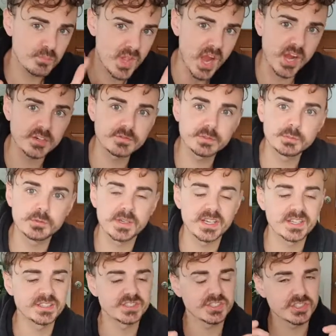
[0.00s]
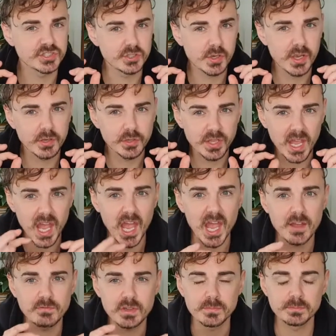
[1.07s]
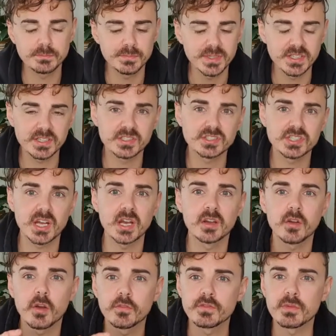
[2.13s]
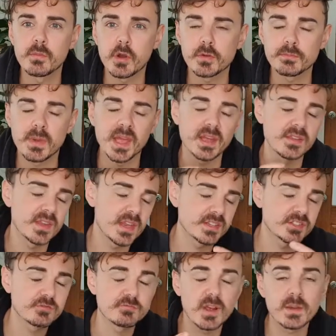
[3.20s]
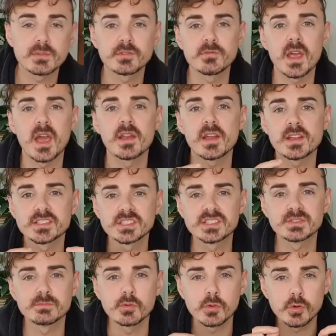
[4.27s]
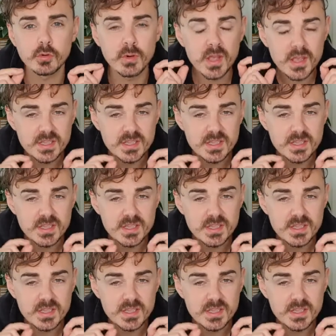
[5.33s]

other brands, you know, you have a big chunk of the mock meat and then it's wrapped around a small,